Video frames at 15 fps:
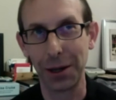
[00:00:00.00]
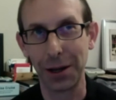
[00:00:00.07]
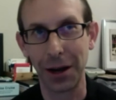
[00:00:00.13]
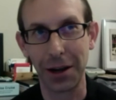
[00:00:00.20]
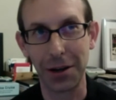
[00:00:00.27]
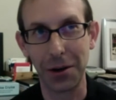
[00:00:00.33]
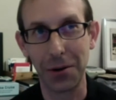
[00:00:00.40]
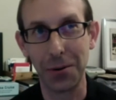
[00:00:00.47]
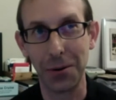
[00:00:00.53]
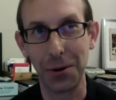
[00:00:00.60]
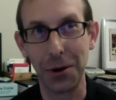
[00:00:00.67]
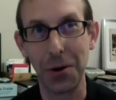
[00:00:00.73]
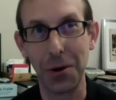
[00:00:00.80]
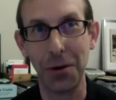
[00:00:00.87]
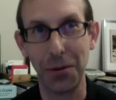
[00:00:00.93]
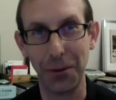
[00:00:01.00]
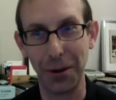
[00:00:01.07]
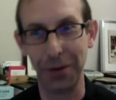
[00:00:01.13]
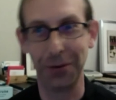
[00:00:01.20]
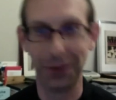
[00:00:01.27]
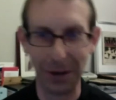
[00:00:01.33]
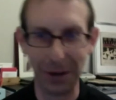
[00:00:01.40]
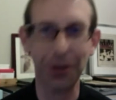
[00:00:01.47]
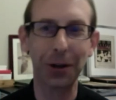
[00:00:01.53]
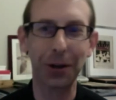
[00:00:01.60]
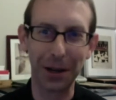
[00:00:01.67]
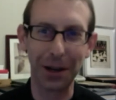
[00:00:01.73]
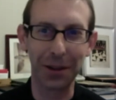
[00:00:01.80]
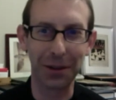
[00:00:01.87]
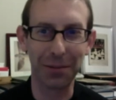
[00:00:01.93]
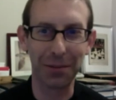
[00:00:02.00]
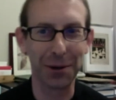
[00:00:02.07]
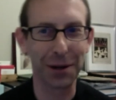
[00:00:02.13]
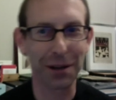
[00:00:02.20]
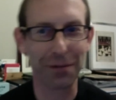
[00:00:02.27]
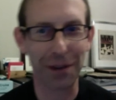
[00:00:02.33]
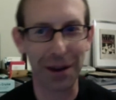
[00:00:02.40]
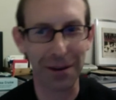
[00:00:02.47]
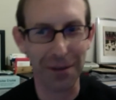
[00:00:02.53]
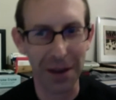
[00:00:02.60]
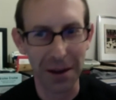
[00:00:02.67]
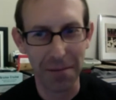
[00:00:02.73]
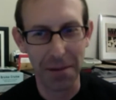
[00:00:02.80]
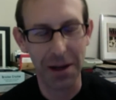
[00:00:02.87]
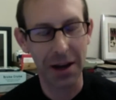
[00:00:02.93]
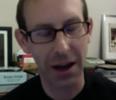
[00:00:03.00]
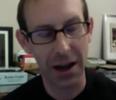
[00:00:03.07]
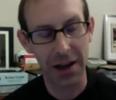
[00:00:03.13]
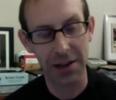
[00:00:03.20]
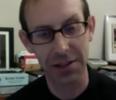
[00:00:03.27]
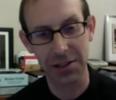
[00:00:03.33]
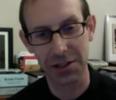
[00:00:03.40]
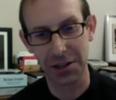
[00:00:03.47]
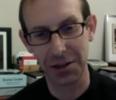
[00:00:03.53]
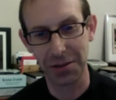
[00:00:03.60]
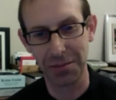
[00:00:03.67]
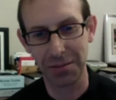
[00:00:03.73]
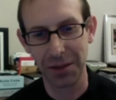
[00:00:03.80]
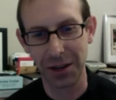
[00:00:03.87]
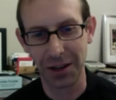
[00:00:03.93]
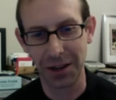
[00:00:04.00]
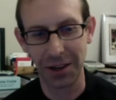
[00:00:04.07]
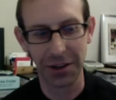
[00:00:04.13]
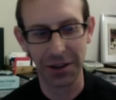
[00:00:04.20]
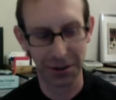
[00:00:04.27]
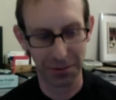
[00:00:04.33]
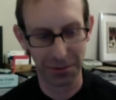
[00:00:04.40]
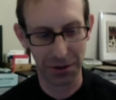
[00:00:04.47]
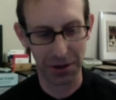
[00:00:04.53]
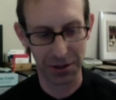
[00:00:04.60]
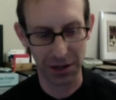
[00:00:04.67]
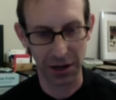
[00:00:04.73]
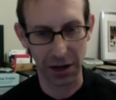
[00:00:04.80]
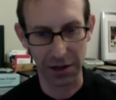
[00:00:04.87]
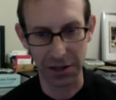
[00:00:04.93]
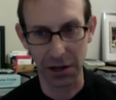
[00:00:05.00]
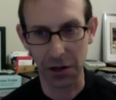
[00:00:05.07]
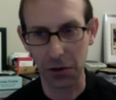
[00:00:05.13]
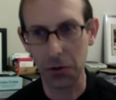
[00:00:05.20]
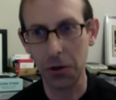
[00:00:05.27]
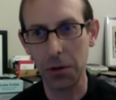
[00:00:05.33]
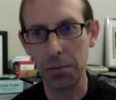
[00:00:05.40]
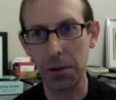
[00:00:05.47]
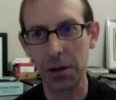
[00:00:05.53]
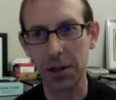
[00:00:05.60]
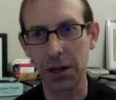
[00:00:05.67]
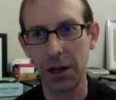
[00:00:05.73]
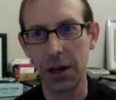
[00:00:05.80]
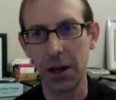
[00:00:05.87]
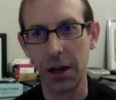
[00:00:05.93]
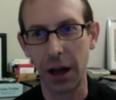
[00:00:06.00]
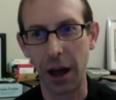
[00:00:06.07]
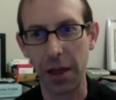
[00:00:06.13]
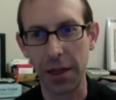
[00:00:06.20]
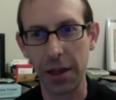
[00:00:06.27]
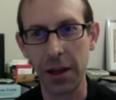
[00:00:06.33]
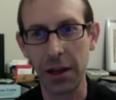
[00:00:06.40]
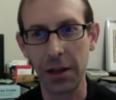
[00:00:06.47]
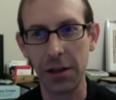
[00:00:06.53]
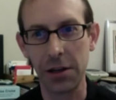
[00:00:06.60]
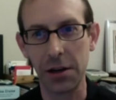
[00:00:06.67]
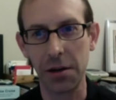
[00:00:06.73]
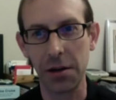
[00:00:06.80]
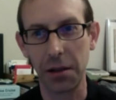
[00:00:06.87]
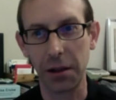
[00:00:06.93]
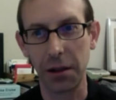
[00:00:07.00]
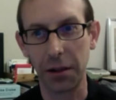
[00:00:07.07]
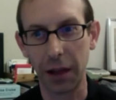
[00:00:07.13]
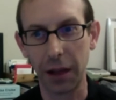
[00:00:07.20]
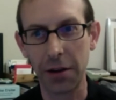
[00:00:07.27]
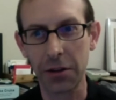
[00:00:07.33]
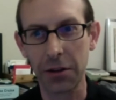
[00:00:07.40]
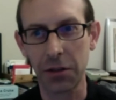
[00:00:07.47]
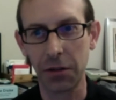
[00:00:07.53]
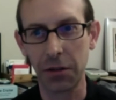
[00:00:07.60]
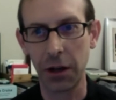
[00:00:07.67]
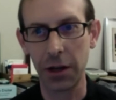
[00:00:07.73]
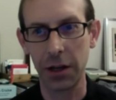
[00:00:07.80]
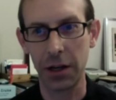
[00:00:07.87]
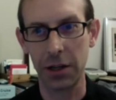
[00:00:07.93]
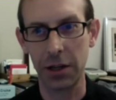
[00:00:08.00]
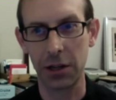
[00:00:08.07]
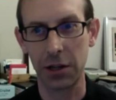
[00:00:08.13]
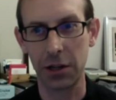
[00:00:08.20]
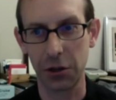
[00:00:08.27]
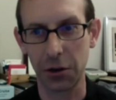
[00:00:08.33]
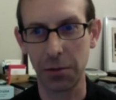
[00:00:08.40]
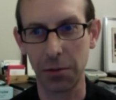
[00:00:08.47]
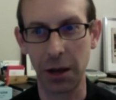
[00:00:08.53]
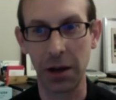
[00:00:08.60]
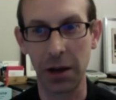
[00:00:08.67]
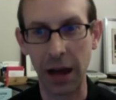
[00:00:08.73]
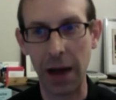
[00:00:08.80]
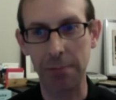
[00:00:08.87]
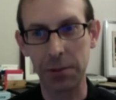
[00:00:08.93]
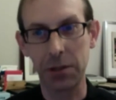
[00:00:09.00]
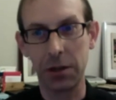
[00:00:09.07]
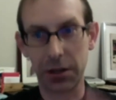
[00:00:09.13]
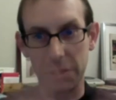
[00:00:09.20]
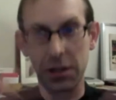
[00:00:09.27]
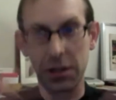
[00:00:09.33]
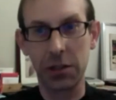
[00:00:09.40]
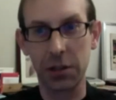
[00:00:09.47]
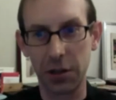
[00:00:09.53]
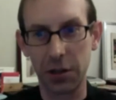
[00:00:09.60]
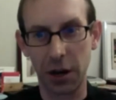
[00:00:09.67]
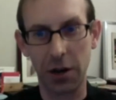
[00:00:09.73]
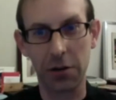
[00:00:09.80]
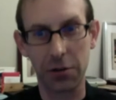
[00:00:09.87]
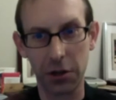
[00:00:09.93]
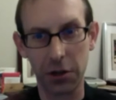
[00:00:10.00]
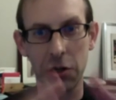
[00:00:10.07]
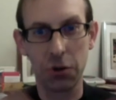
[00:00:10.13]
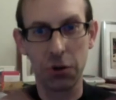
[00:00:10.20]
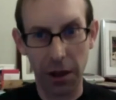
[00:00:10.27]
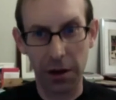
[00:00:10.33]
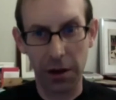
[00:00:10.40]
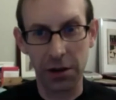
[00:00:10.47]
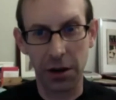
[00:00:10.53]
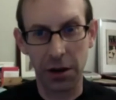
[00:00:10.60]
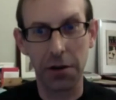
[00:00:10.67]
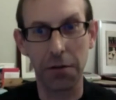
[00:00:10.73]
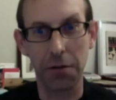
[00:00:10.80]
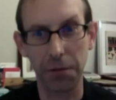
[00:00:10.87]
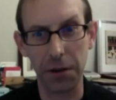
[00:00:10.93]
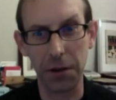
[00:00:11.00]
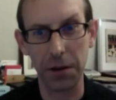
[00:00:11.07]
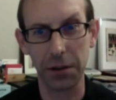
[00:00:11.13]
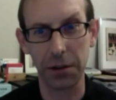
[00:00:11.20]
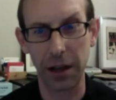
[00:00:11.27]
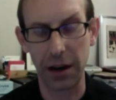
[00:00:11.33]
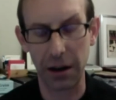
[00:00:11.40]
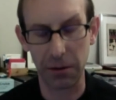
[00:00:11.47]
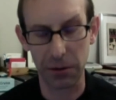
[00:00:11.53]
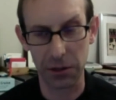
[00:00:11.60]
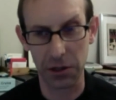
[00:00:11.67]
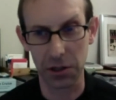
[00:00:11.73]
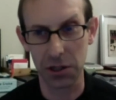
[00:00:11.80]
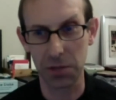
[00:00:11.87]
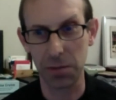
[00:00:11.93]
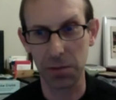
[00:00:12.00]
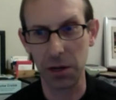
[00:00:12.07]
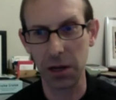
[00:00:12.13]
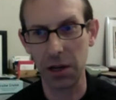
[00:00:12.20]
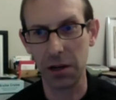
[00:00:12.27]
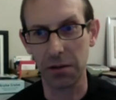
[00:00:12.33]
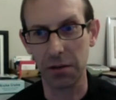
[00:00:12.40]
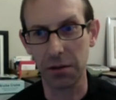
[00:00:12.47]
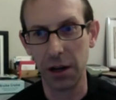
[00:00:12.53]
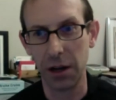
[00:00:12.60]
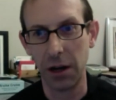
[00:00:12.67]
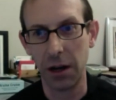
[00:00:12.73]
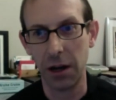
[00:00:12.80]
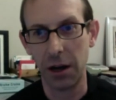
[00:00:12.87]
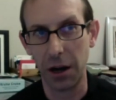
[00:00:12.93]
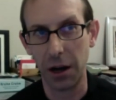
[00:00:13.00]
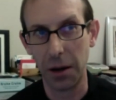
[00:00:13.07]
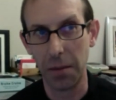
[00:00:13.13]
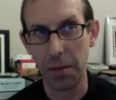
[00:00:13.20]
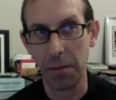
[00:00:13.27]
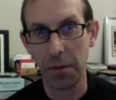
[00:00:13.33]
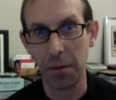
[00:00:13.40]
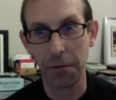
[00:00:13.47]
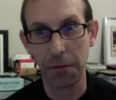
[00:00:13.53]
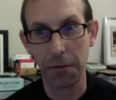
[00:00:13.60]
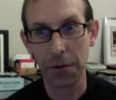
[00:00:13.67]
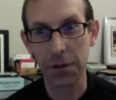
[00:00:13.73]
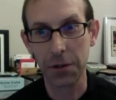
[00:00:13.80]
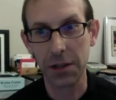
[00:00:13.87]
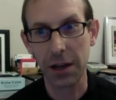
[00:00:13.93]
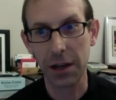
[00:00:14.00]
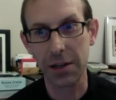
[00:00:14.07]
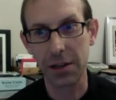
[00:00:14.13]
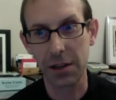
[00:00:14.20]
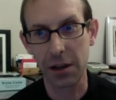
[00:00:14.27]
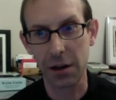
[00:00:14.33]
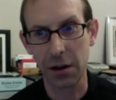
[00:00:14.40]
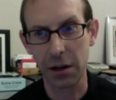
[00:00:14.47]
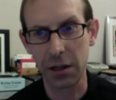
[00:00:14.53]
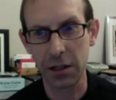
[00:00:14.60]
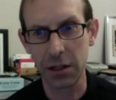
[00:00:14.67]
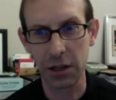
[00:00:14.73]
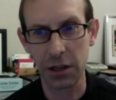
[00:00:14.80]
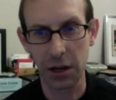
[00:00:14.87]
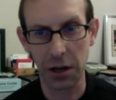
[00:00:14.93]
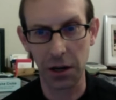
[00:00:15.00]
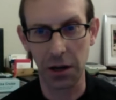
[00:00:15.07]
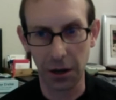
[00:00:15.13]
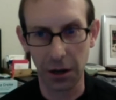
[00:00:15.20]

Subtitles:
and I don't know when re-looking at the book if I made it as clear in the book as I could, but I think letters of light is a term that encapsulates this entire tradition or that entire field that I was just speaking of. First, that there is a